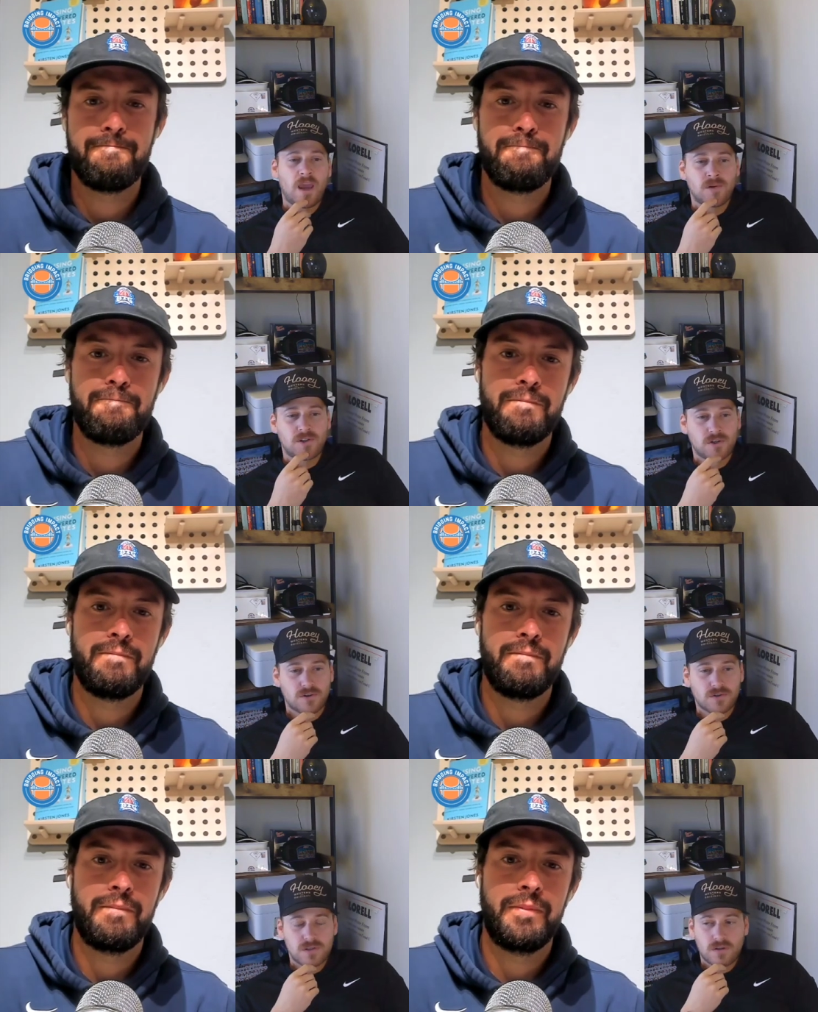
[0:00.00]

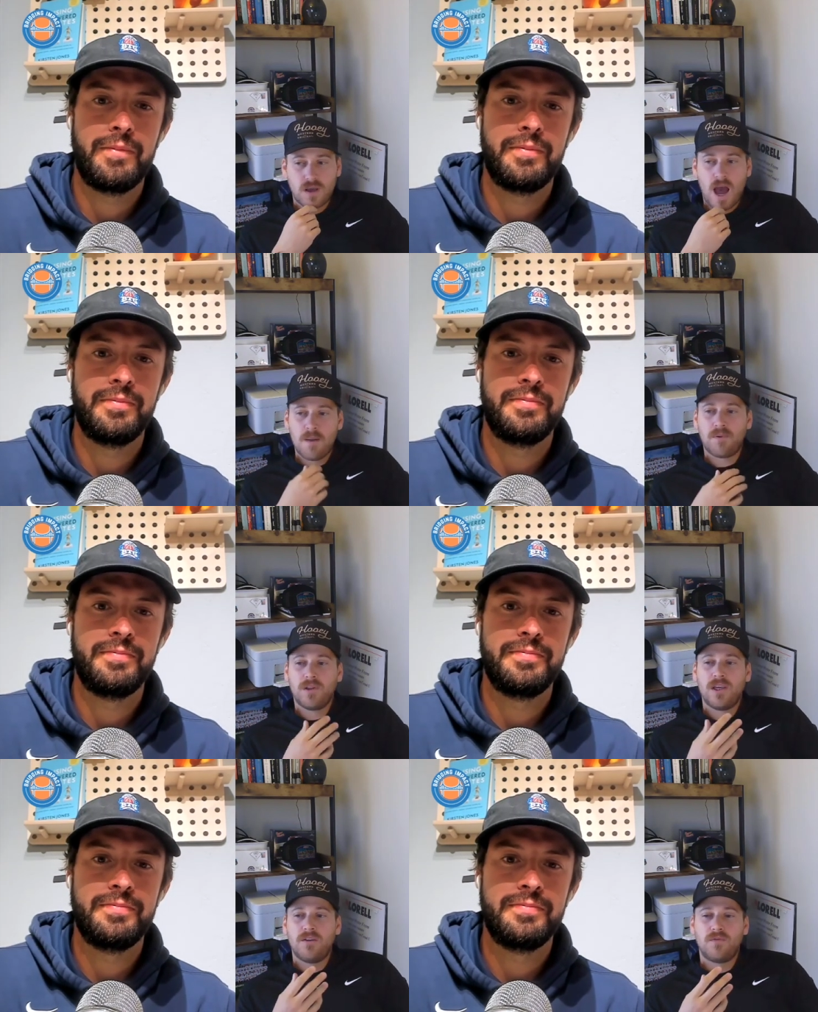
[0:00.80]
Speaker 1: amateurs, I
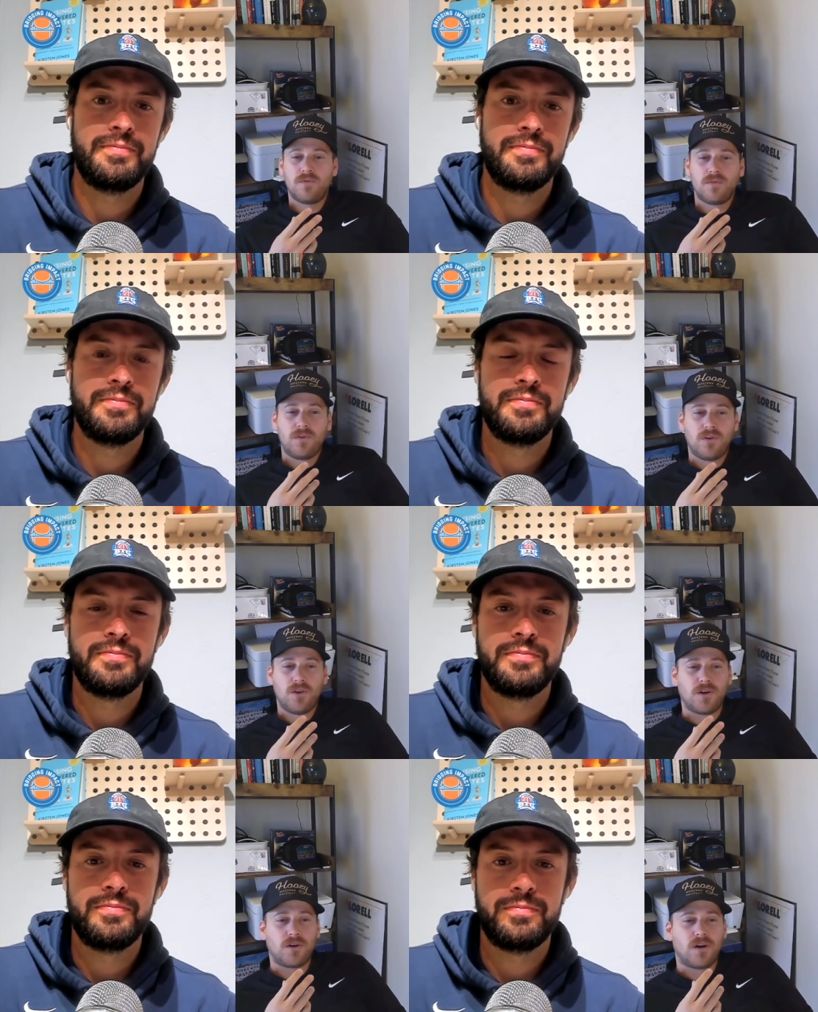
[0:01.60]
believe
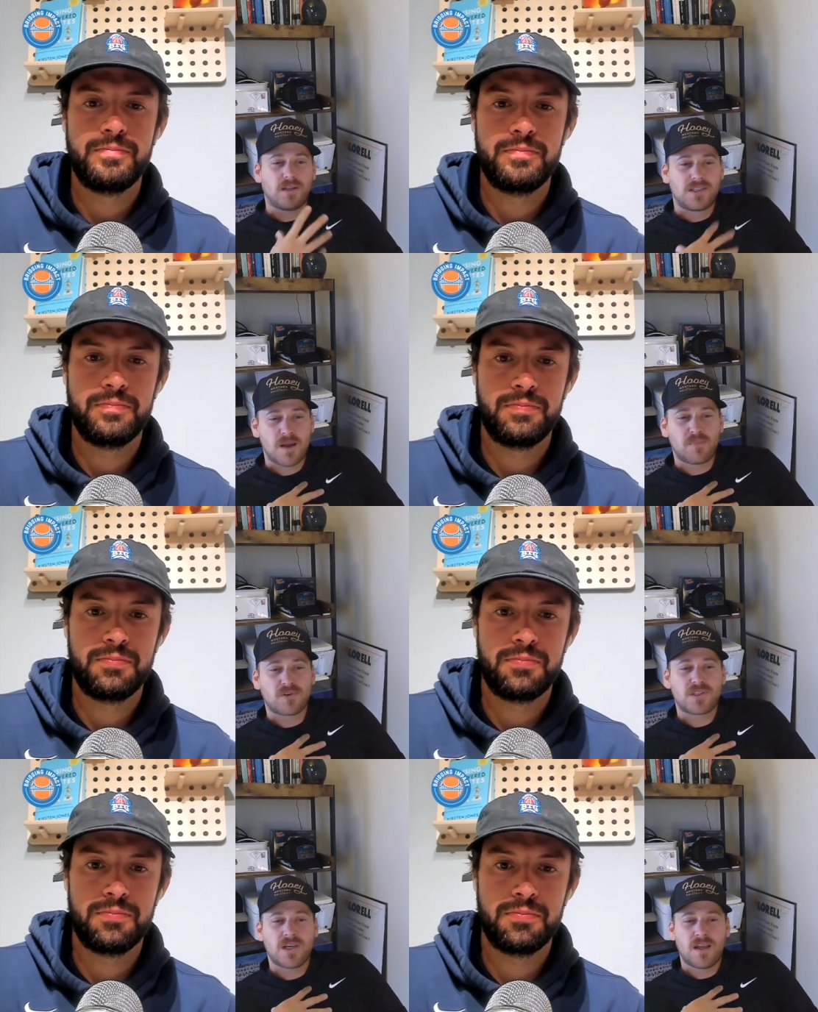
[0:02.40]
you're a ten
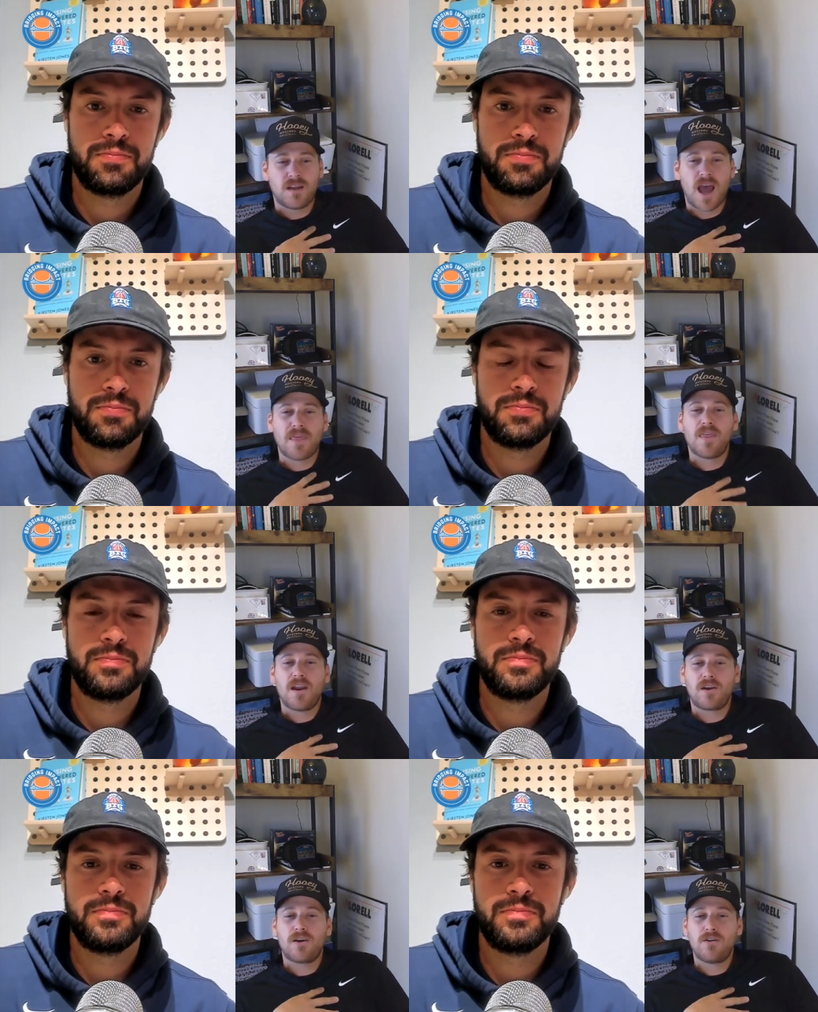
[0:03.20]
percent
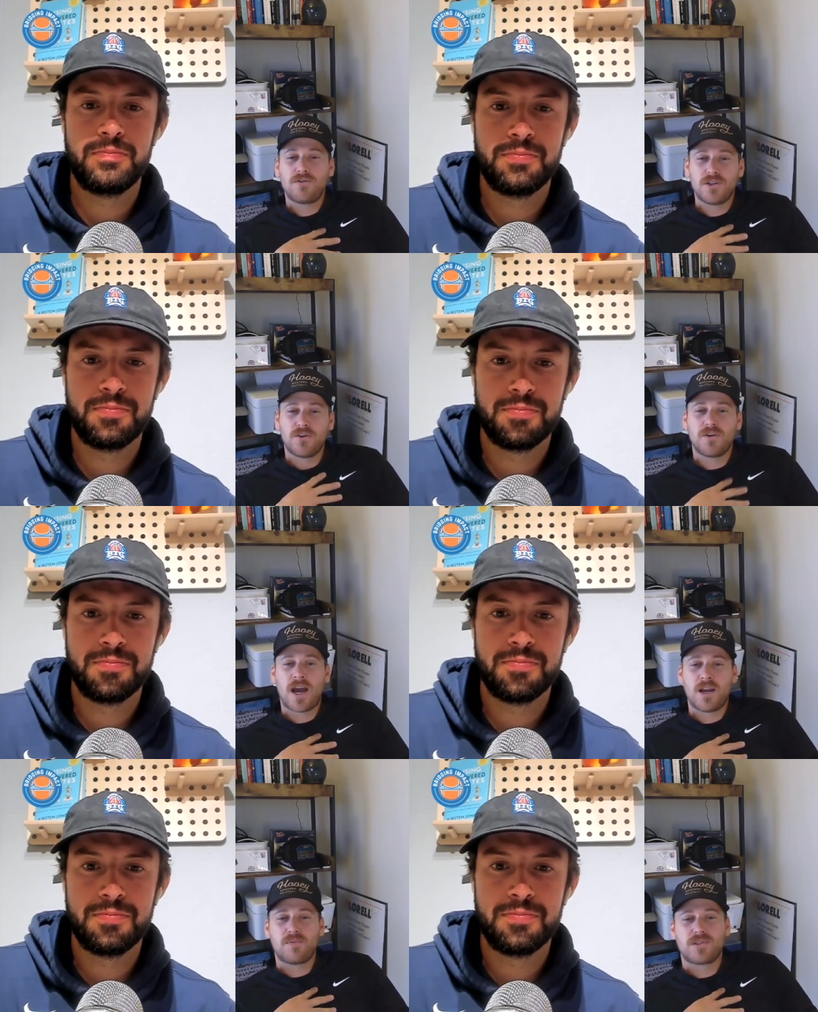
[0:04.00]
athletic coach and you're a
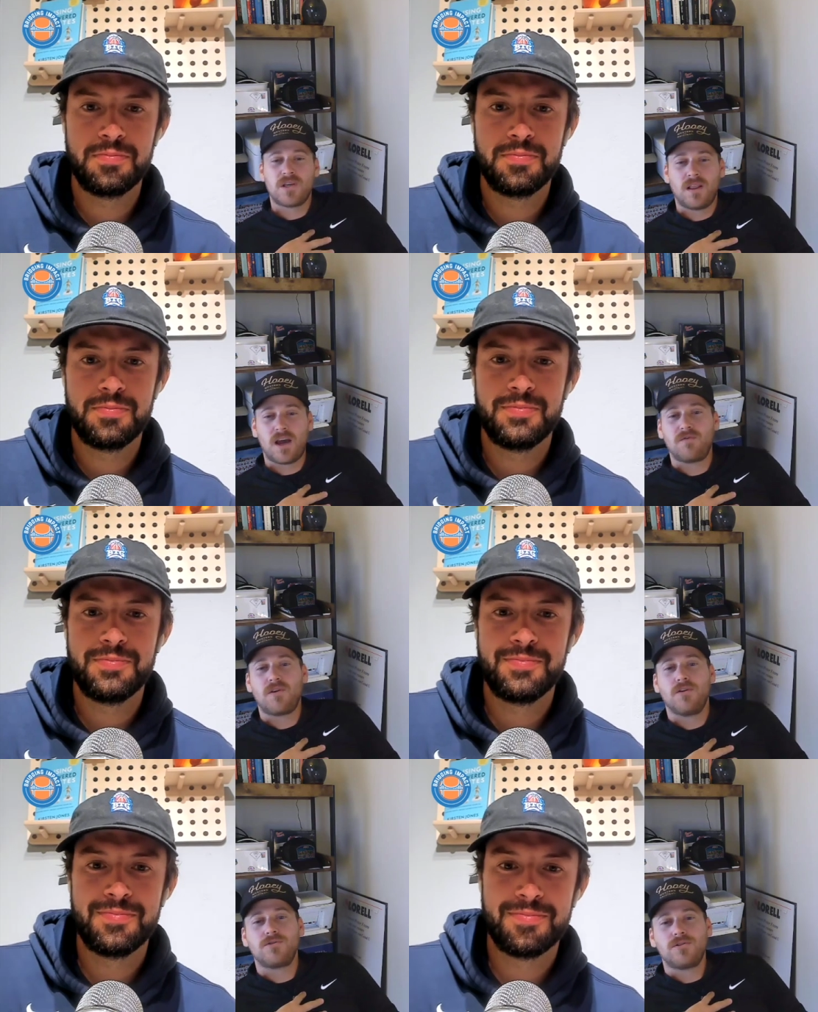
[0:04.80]
ninety percent life
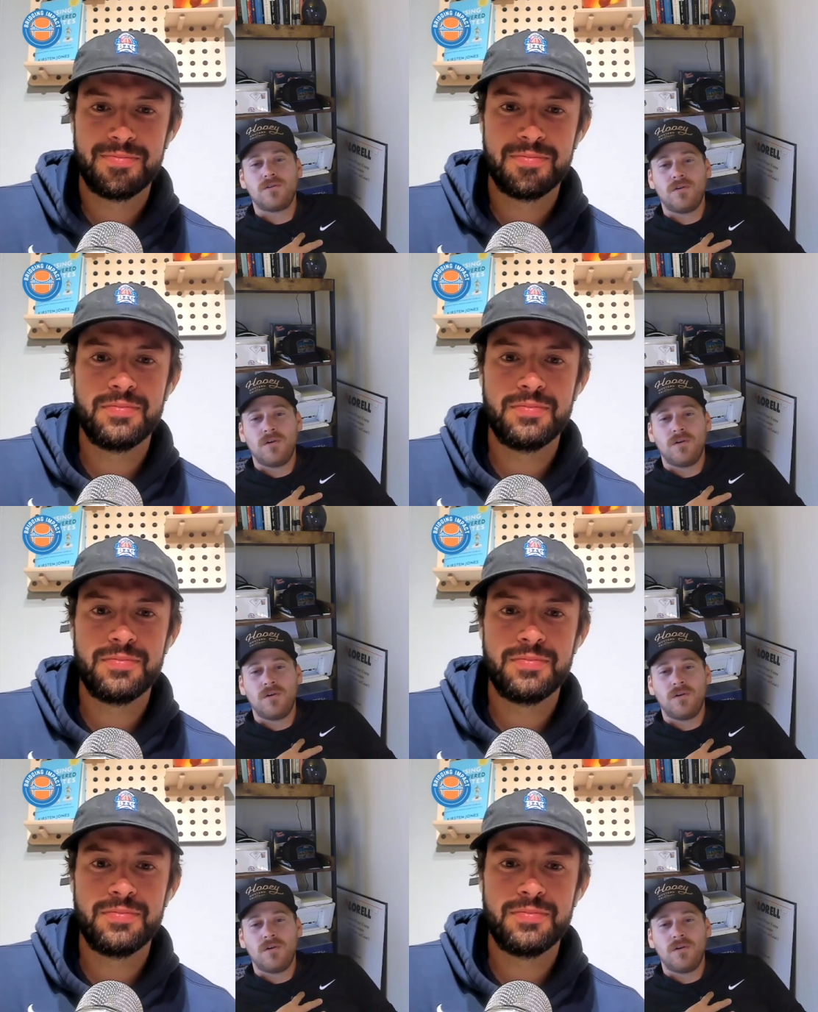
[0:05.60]
coach.